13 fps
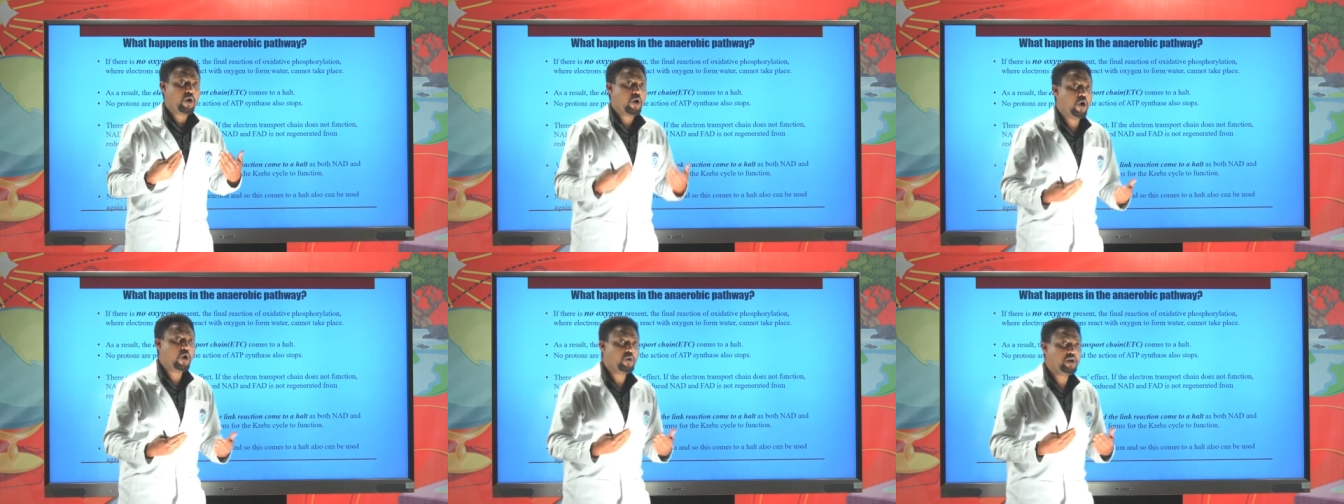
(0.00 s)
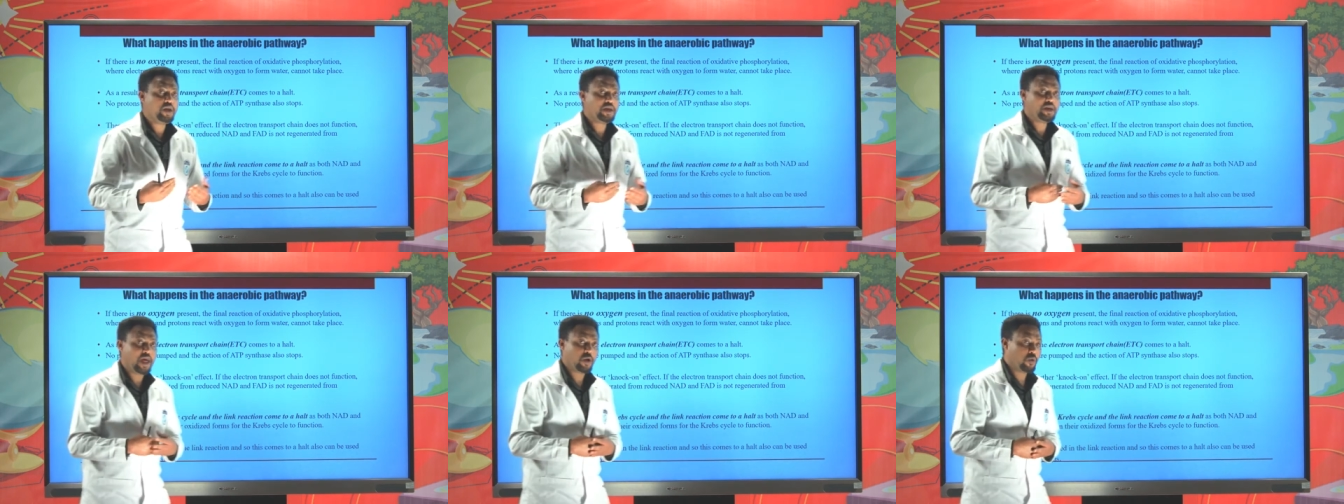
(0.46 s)
Only
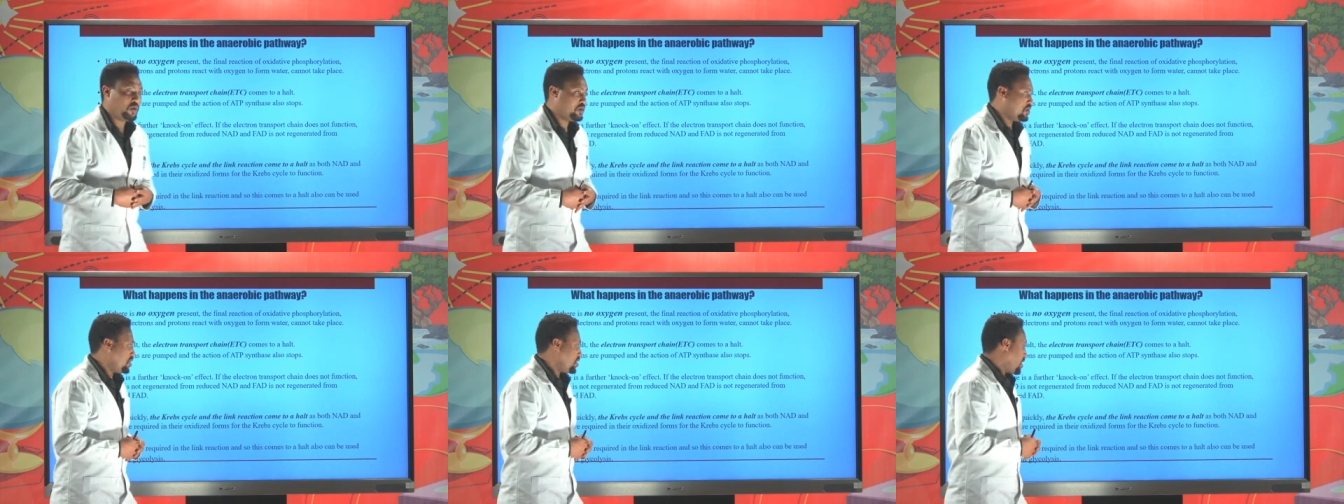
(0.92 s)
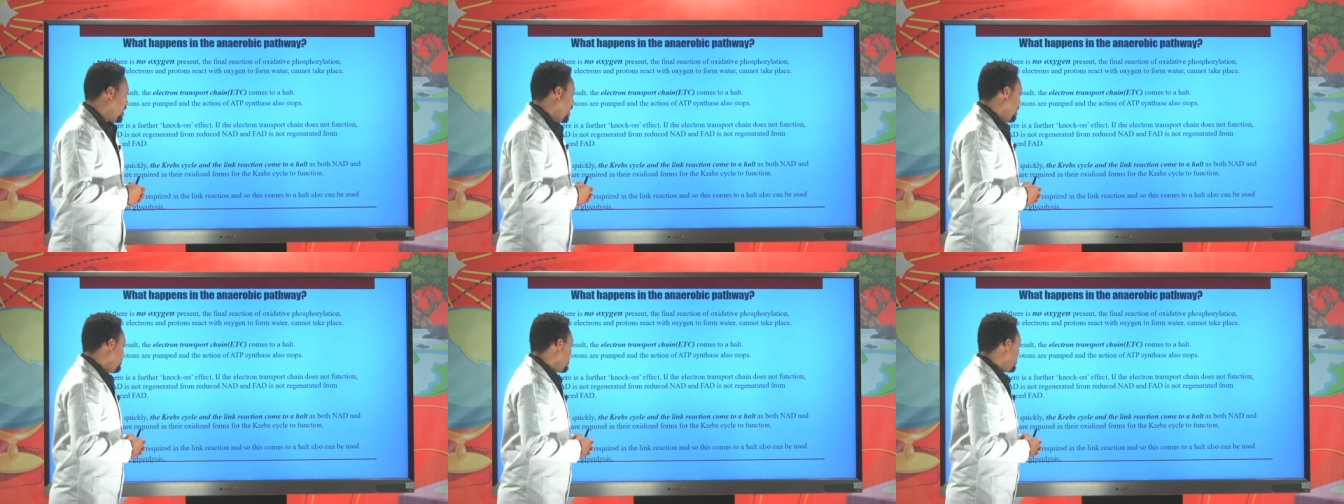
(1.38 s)
glycolysis can
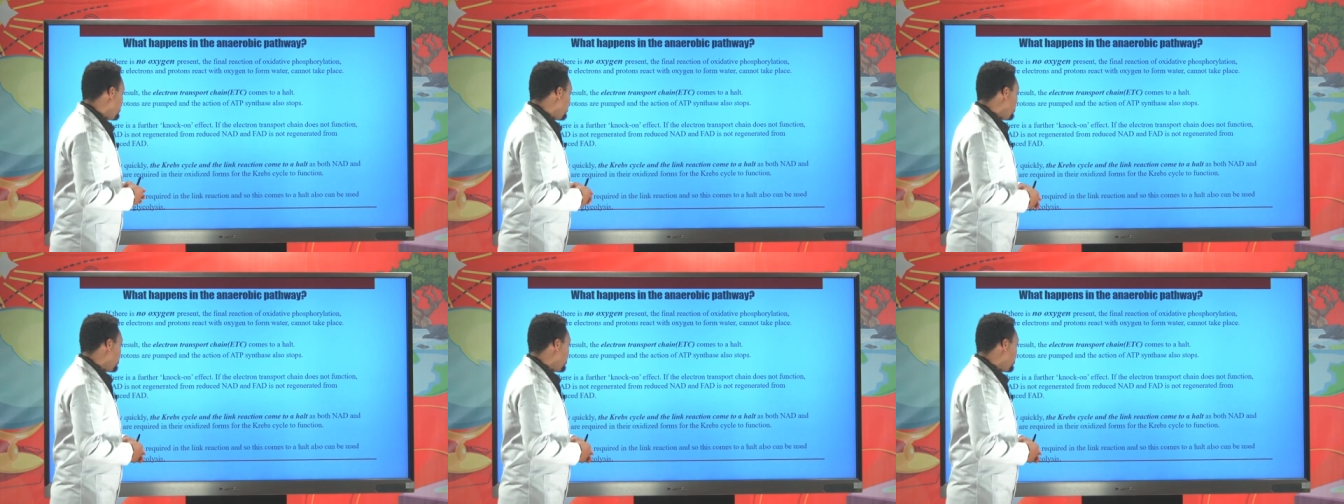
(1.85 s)
happen